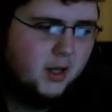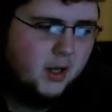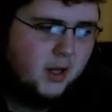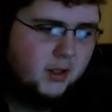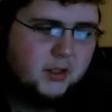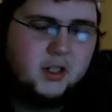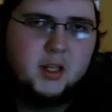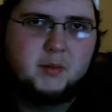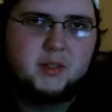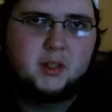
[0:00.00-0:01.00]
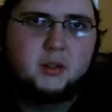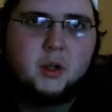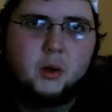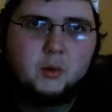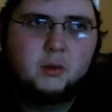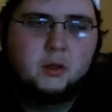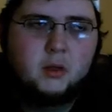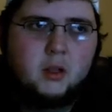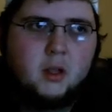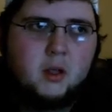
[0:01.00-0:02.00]
and the GM said no.
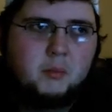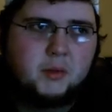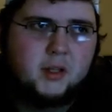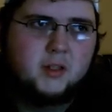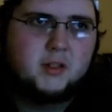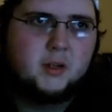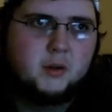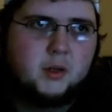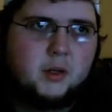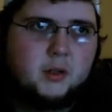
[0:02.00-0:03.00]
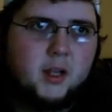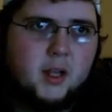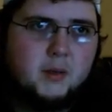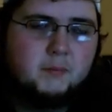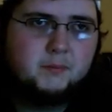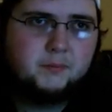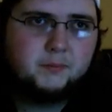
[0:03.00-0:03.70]
But then Stone Cold came